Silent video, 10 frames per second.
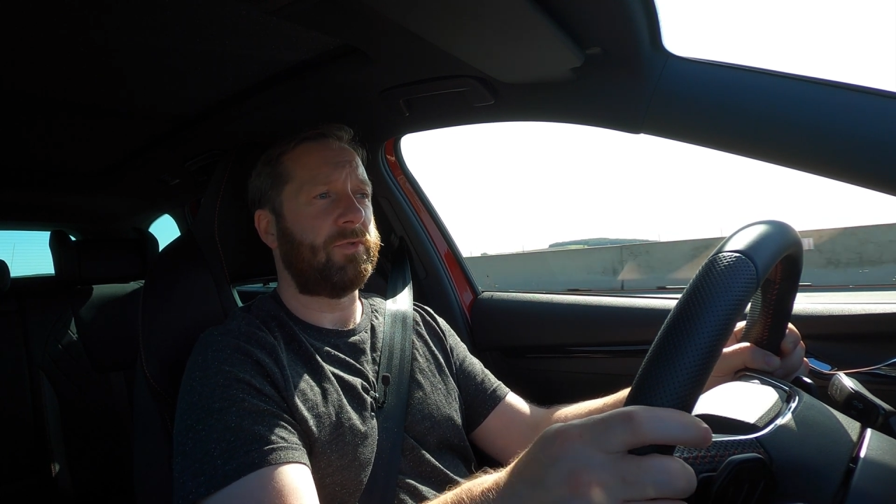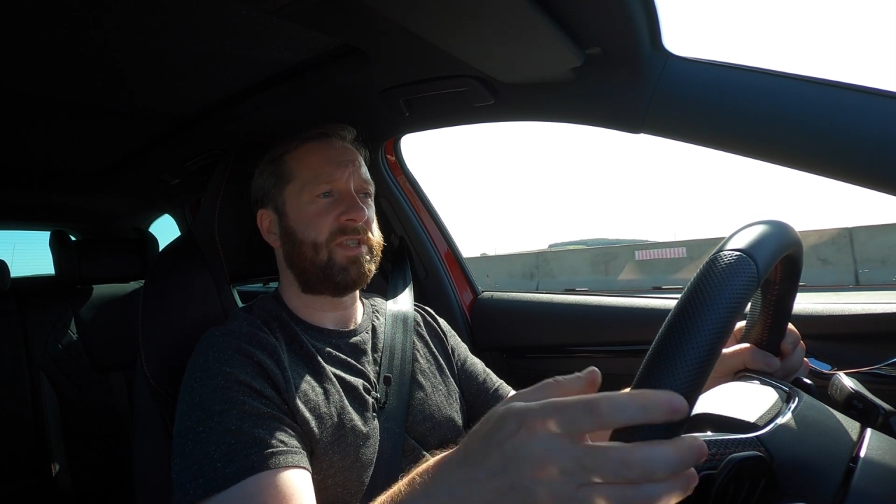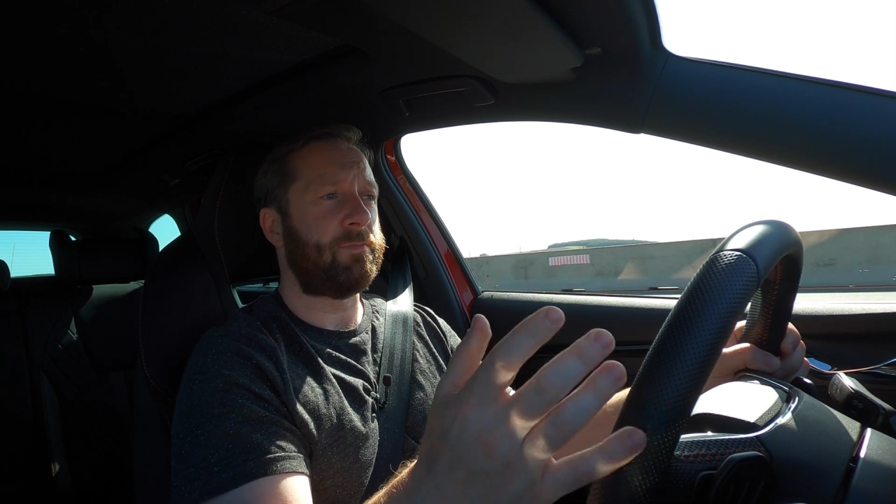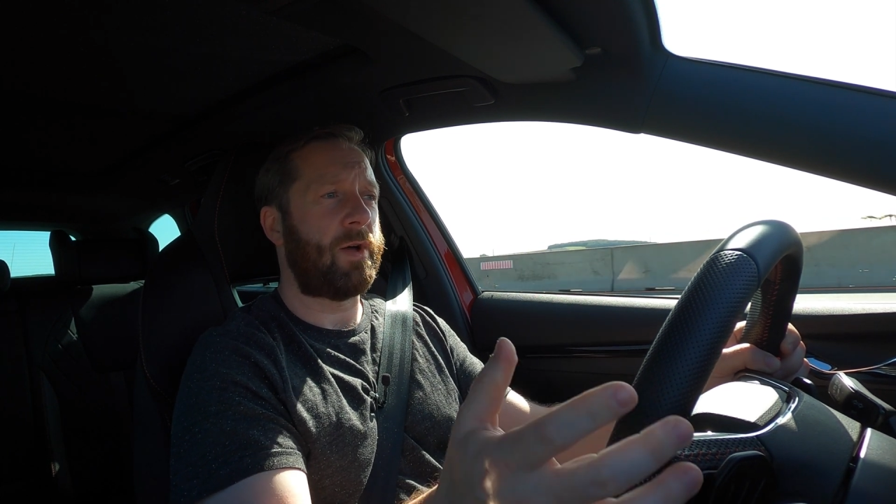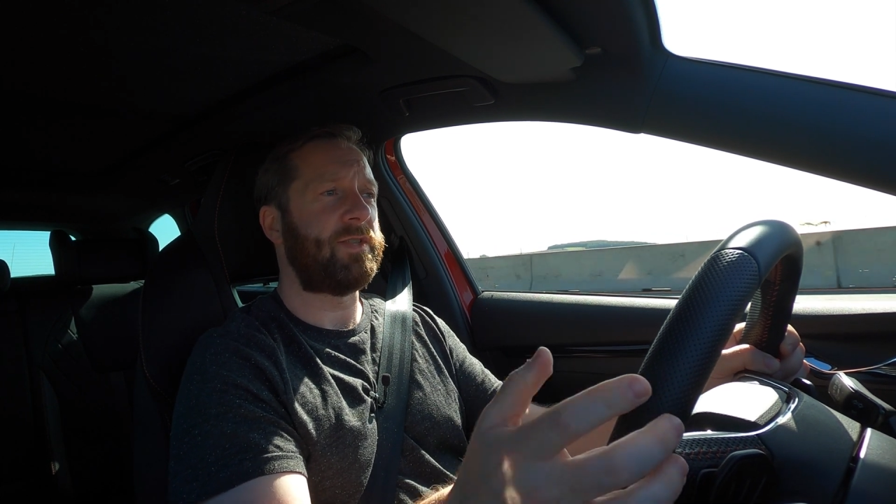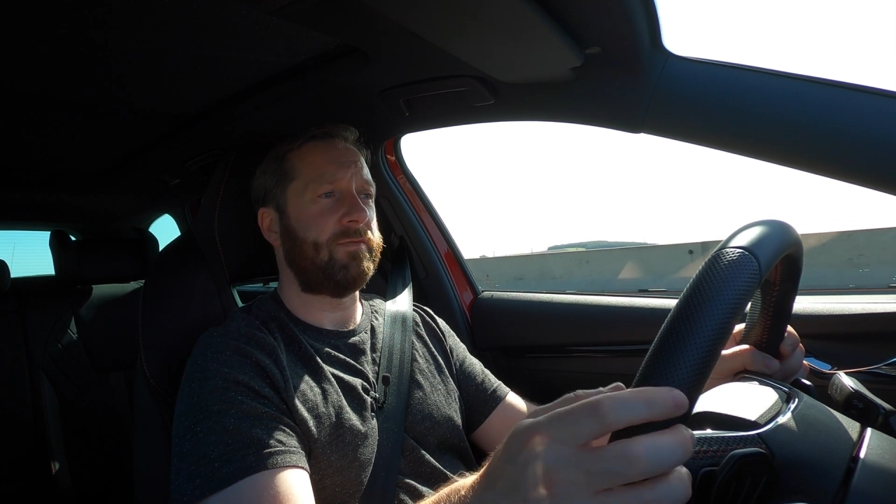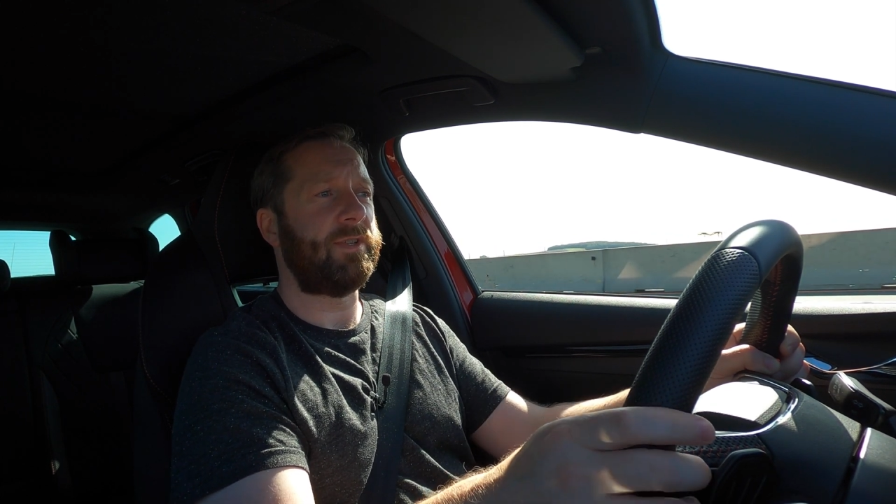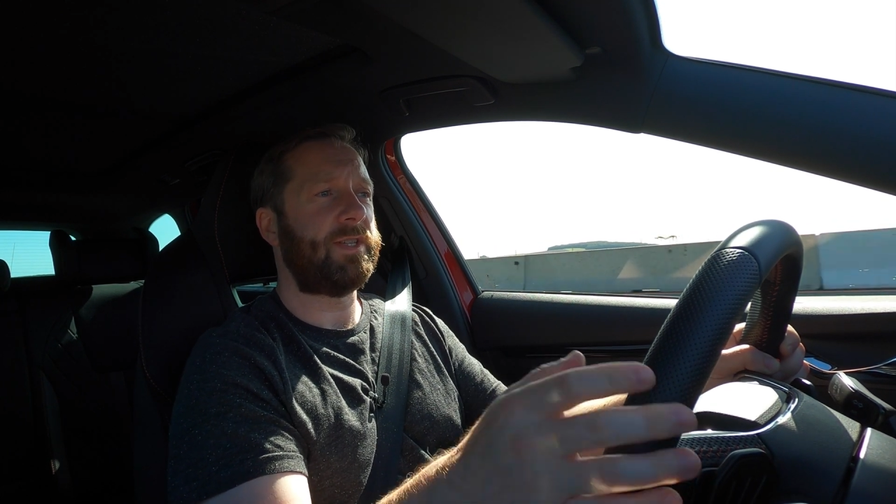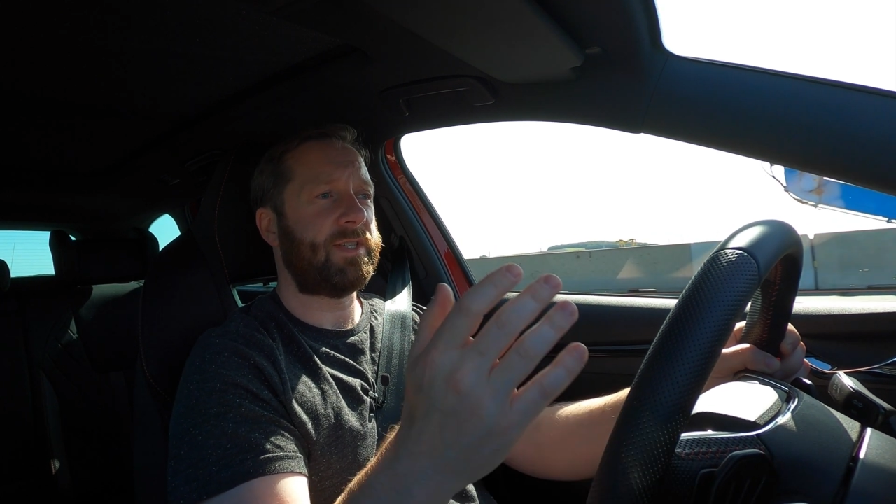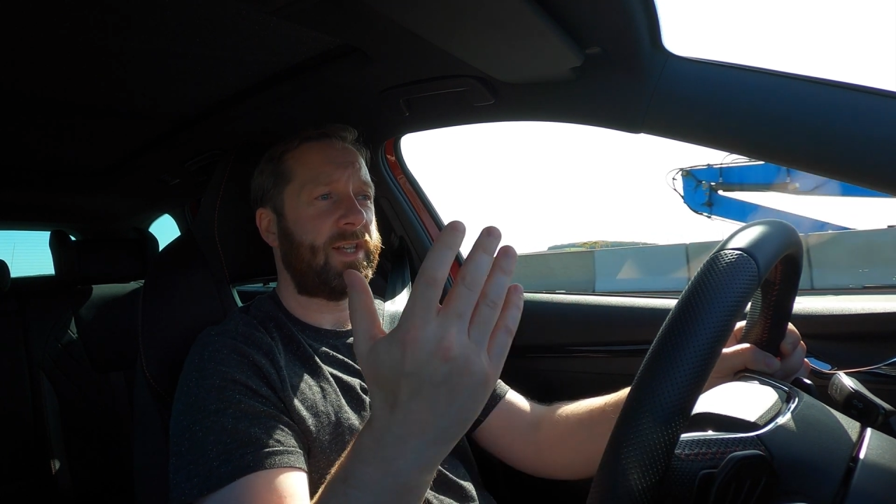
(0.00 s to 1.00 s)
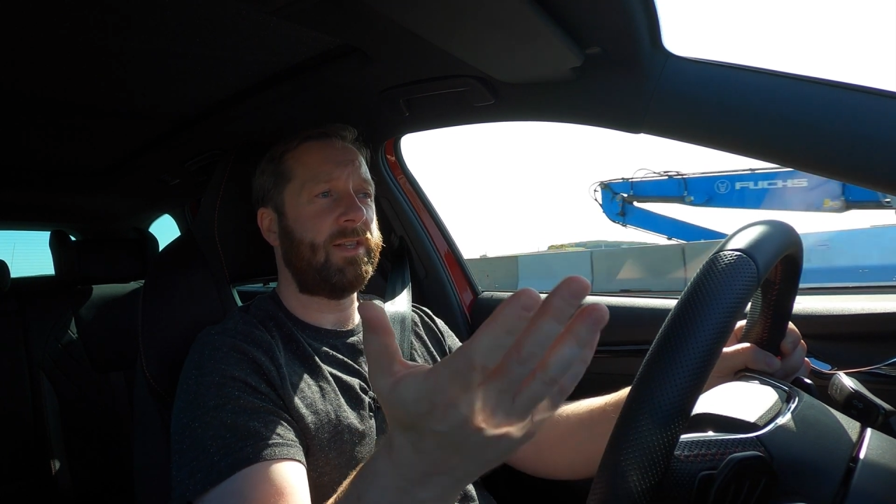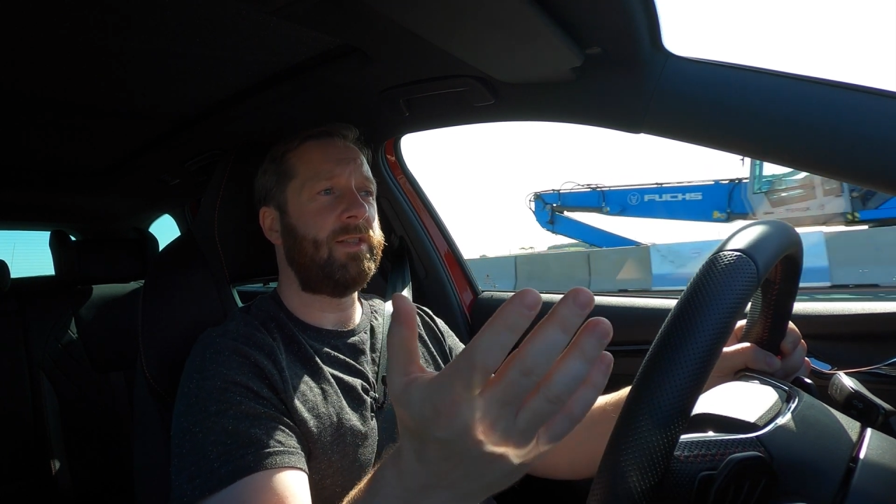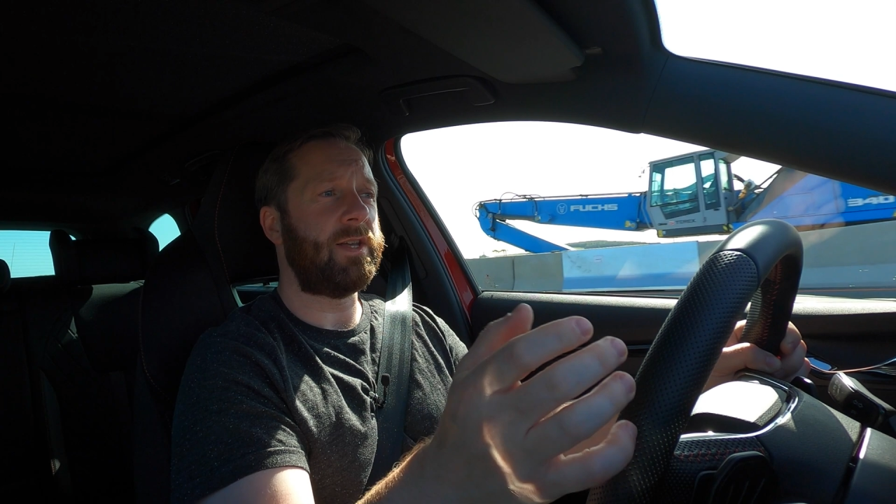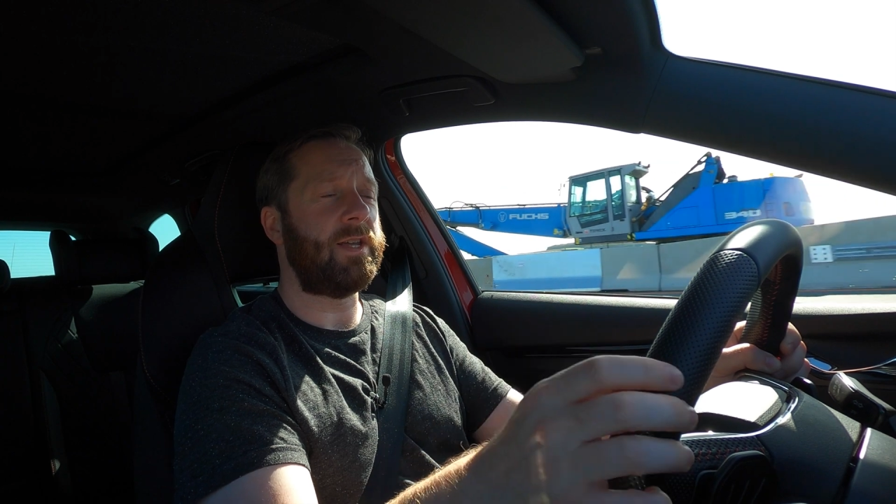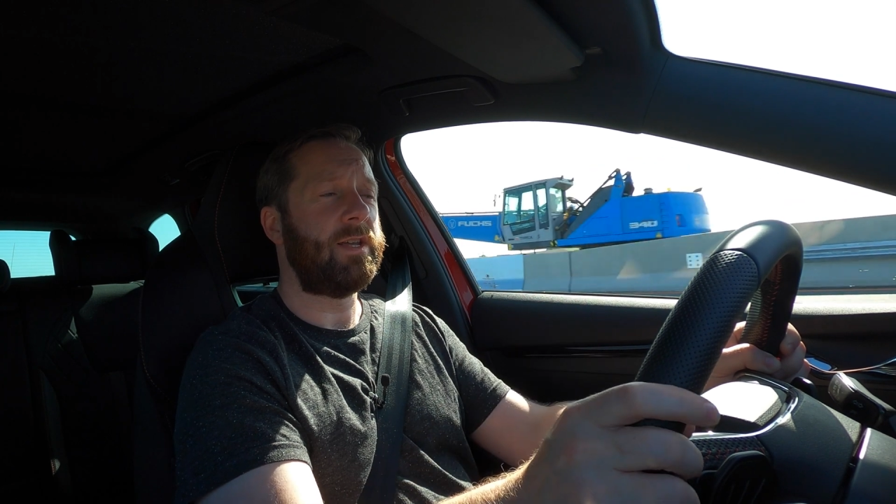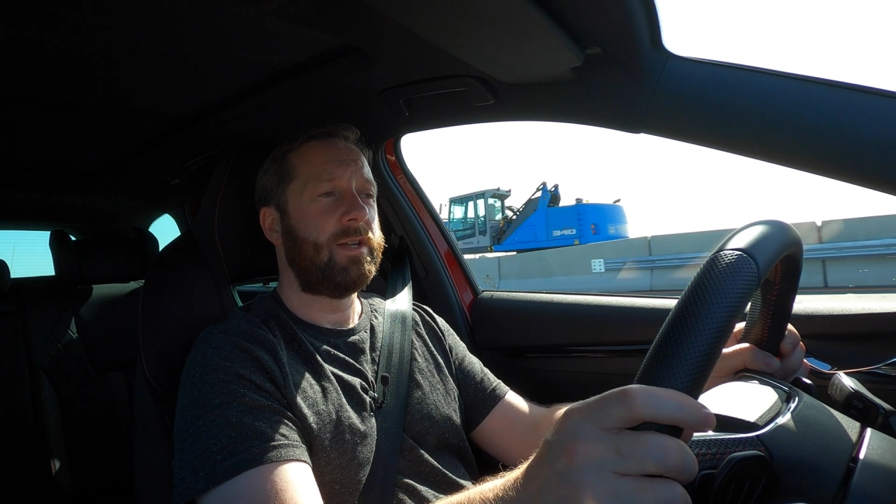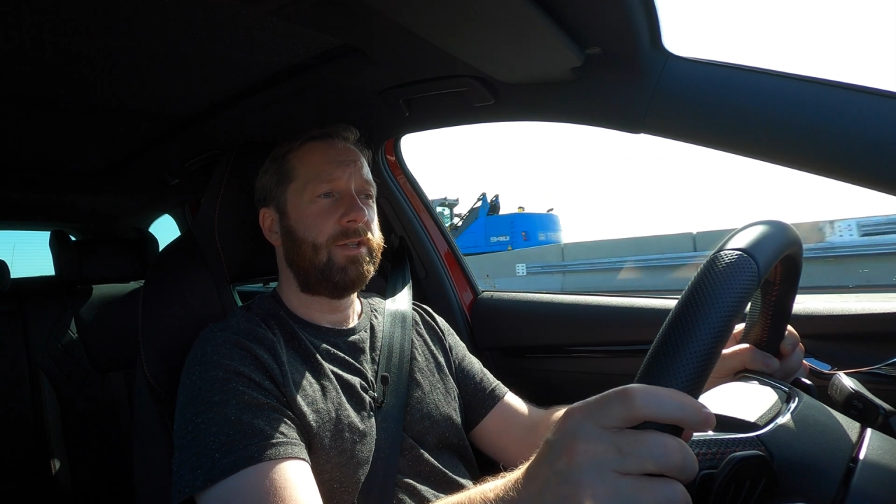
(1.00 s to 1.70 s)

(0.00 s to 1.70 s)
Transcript: responsiveness in the